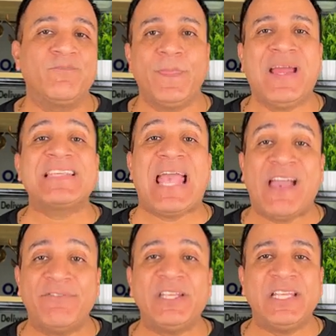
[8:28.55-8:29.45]
That's
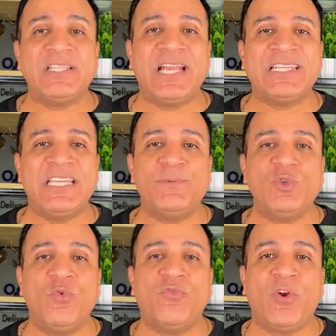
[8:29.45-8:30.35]
everything that keeps
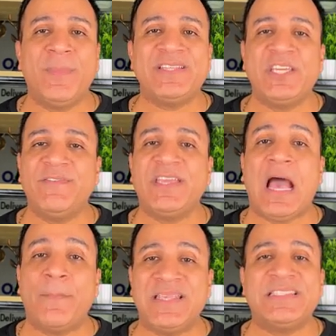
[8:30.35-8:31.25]
you from achieving
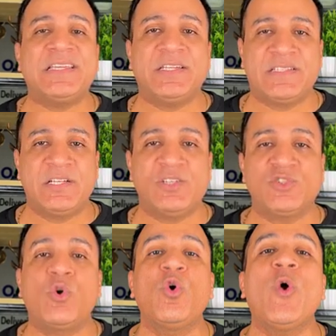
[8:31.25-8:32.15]
amazing results.
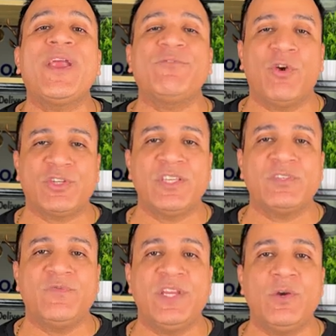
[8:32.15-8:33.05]
So go and watch
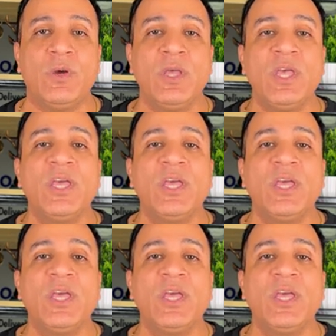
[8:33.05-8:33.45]
this video.